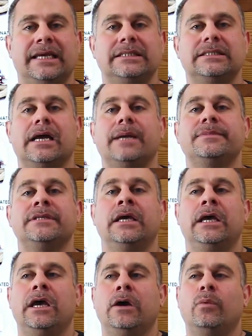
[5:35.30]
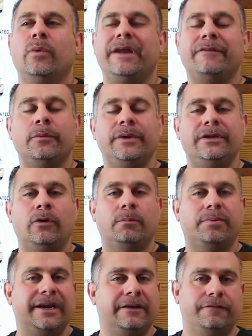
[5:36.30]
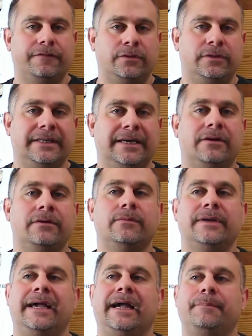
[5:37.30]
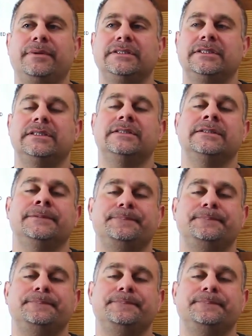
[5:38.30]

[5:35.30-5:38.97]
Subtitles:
enzymes. Whenever we don't break food down, what happens is